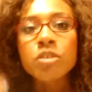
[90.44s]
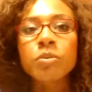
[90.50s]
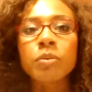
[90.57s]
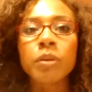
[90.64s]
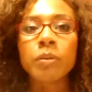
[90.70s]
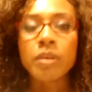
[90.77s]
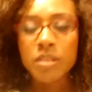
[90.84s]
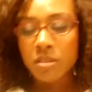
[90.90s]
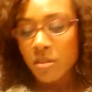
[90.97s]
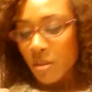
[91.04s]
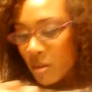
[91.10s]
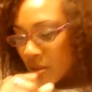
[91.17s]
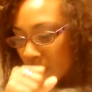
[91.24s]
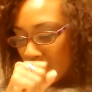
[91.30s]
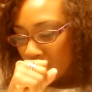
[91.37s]
So anyways,
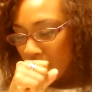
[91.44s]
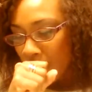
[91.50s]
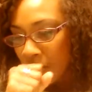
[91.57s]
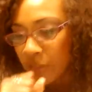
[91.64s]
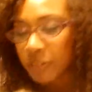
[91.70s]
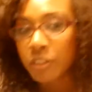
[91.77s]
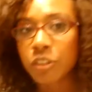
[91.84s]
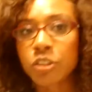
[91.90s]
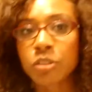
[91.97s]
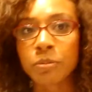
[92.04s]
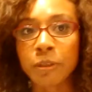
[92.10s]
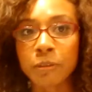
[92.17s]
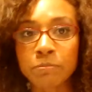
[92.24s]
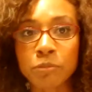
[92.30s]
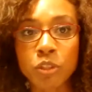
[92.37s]
excuse
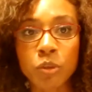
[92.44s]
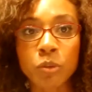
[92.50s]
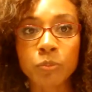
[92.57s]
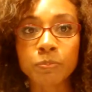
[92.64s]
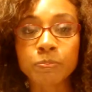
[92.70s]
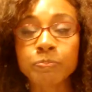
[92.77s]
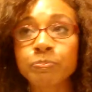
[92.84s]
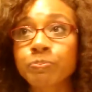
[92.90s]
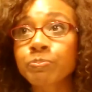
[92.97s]
me, so